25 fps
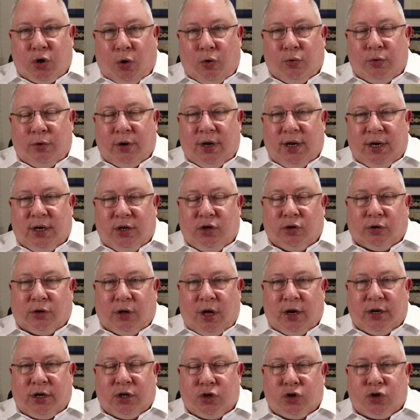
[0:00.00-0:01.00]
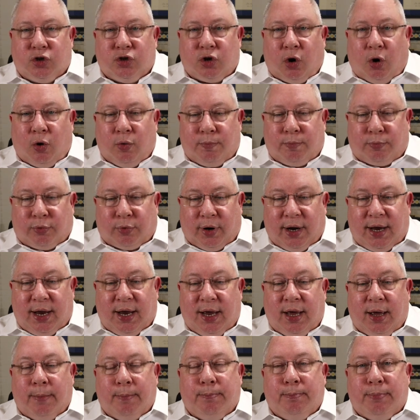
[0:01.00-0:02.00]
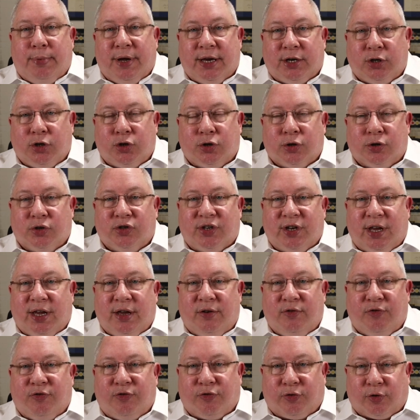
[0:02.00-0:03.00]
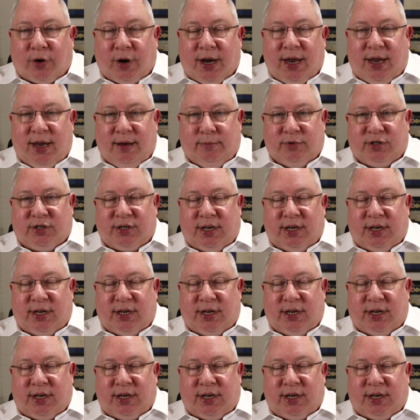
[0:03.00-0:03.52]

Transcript: In your luggage, don't bring pictures in frames.